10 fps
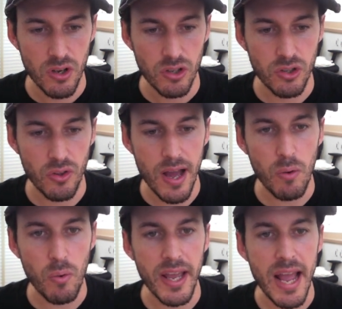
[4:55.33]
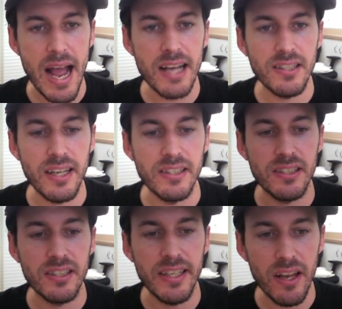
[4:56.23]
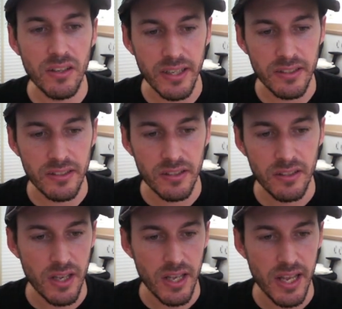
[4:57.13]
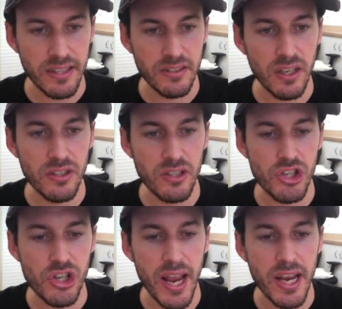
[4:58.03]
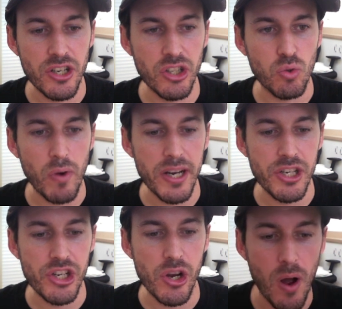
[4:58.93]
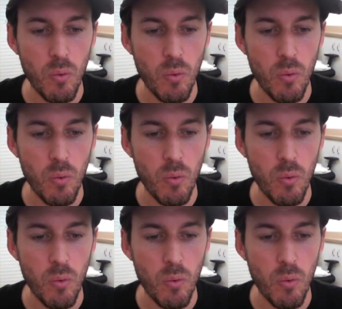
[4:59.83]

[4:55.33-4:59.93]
So that way, as I scale it, It doesn't change its ratio.